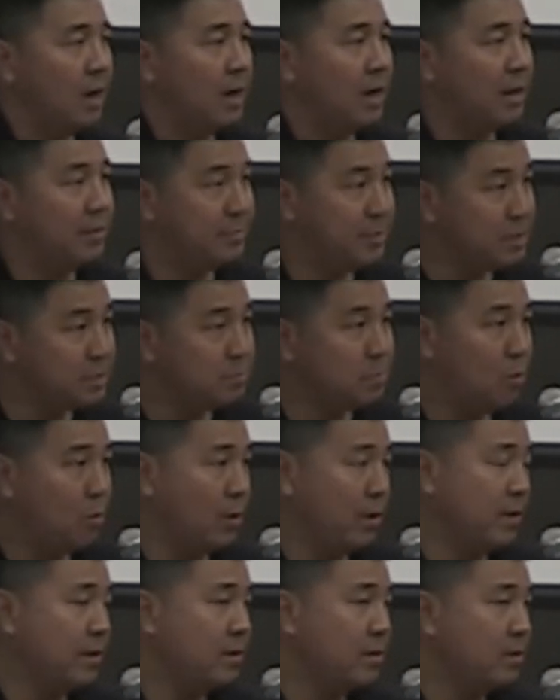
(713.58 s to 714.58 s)
At this
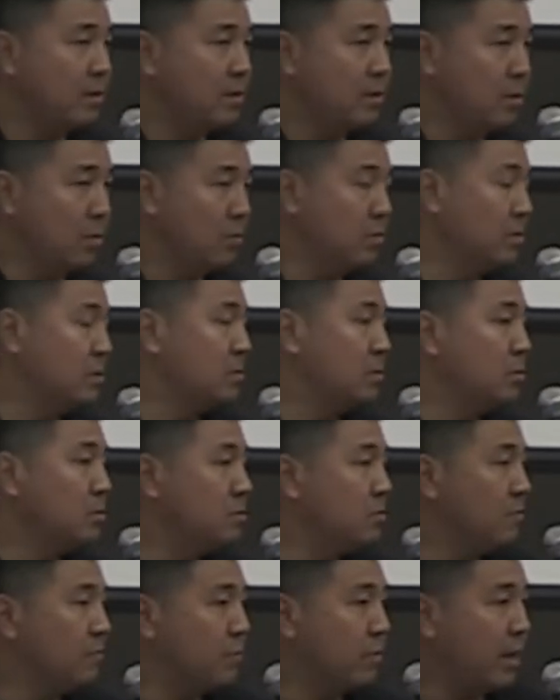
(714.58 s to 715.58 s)
point, the only
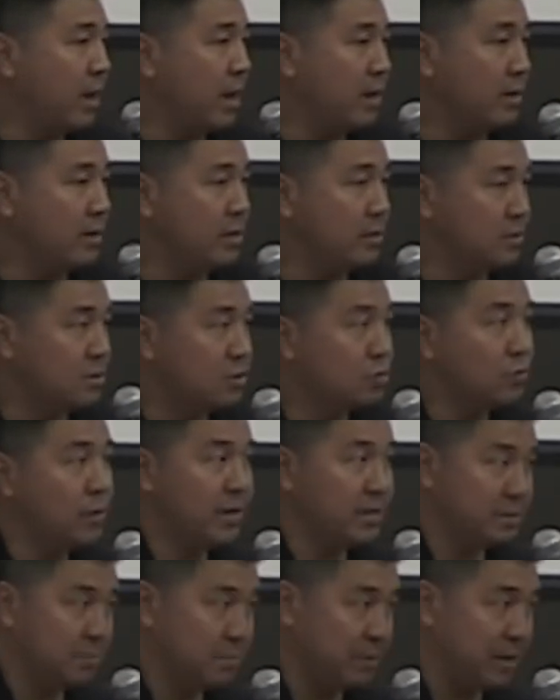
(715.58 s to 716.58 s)
solution for that is
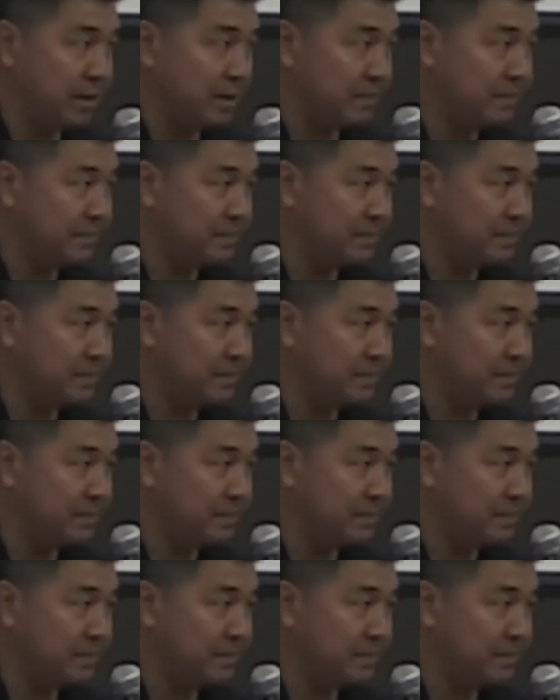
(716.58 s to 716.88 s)
transplant.